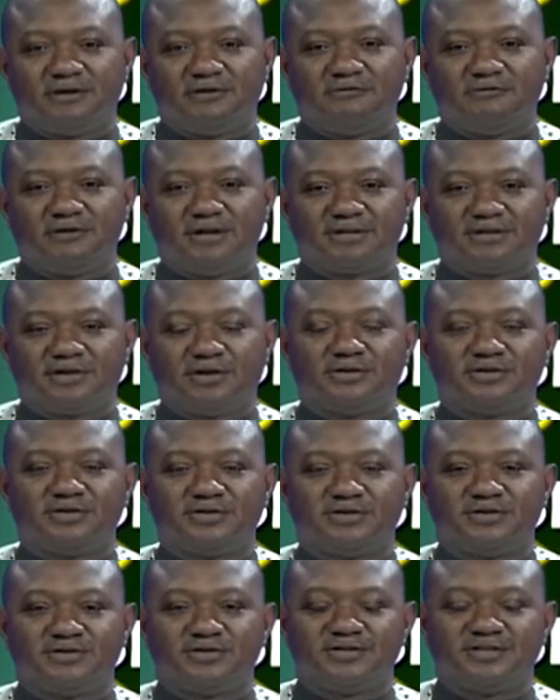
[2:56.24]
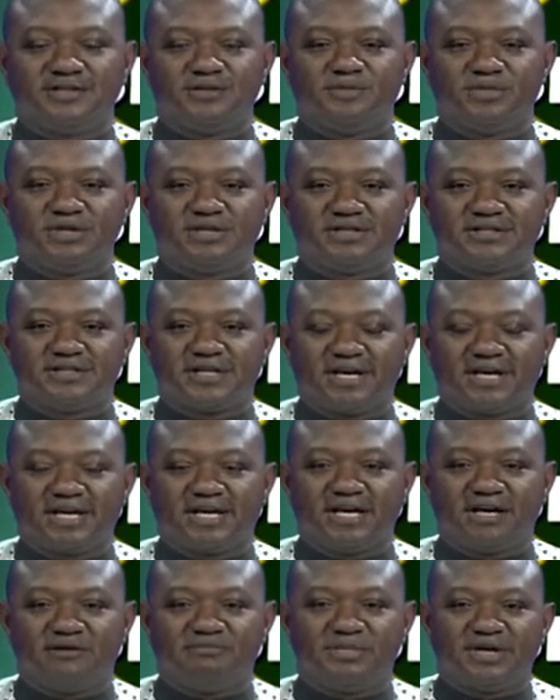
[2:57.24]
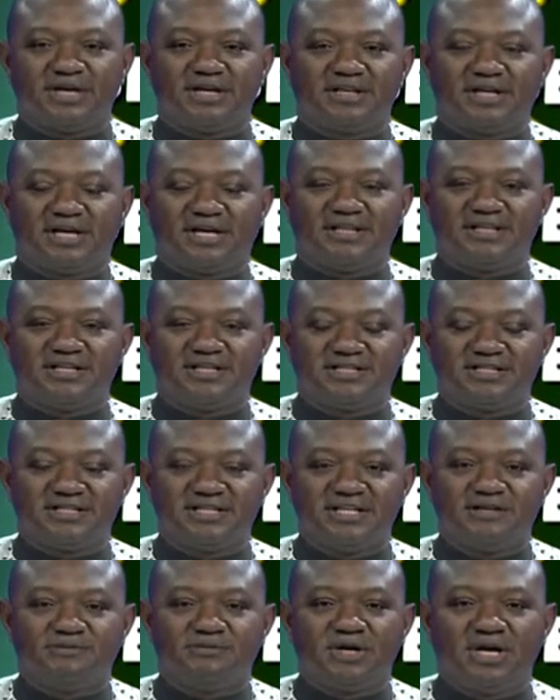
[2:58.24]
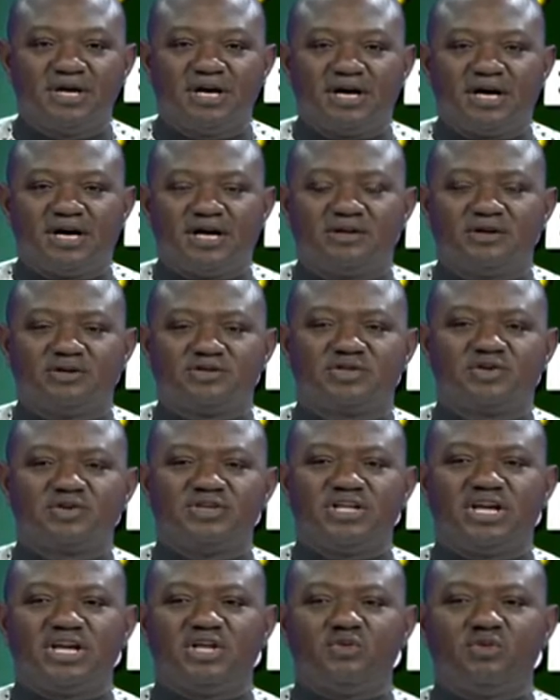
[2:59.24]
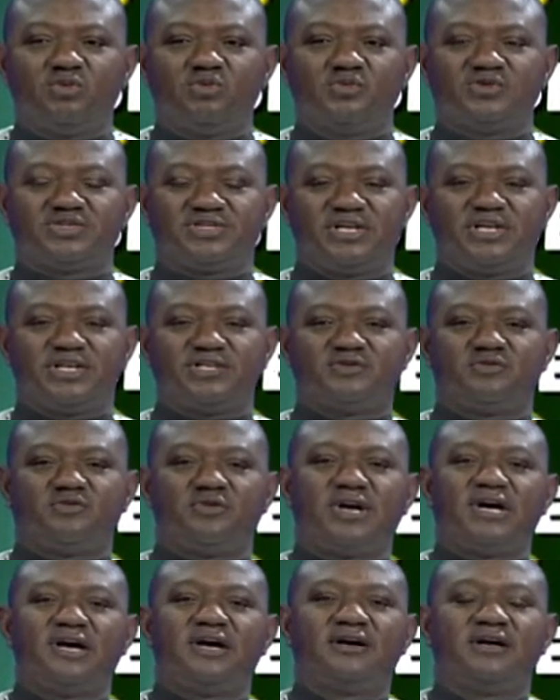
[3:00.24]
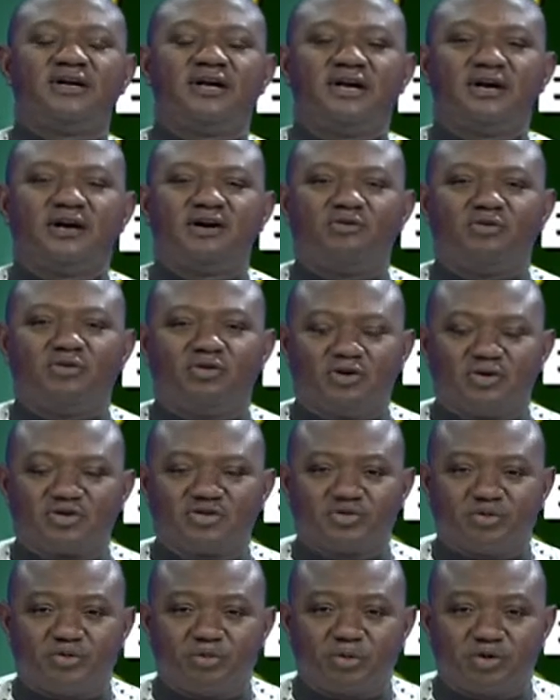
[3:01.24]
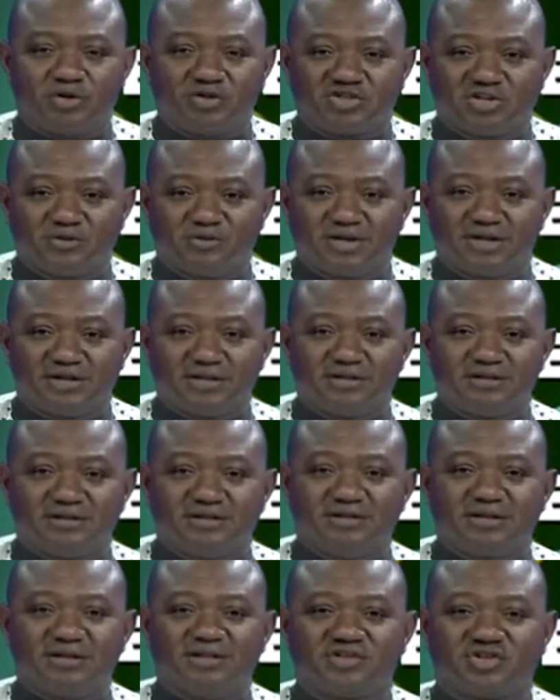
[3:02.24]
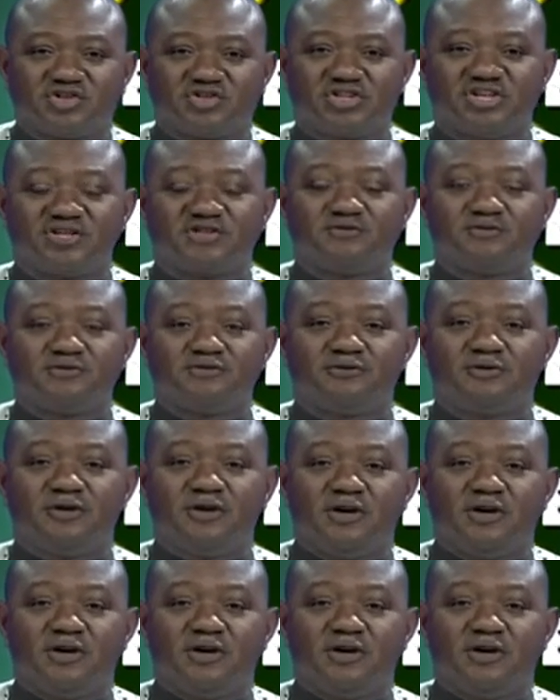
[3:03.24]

Well done to CP Zaki Ahmed and his team. And also in Enugu State, where we got a report about the successful